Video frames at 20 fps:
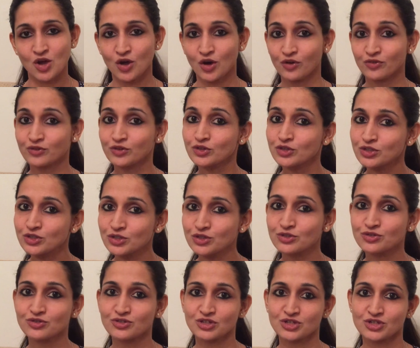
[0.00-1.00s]
of good
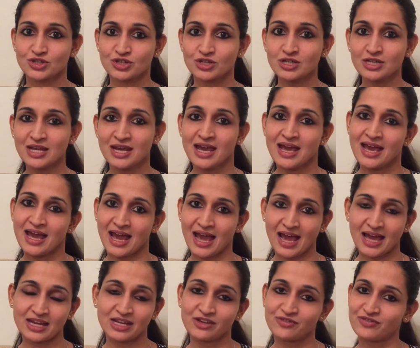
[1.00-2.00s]
nutrition
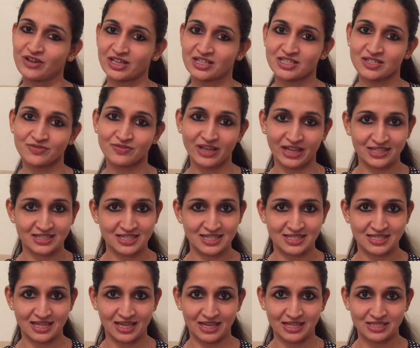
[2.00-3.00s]
and effective
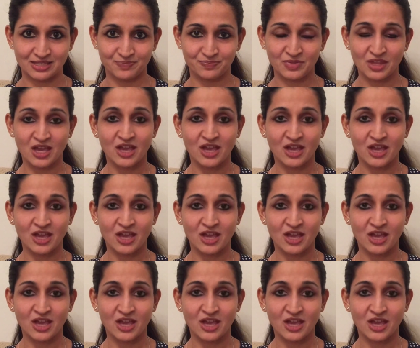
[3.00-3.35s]
exercise.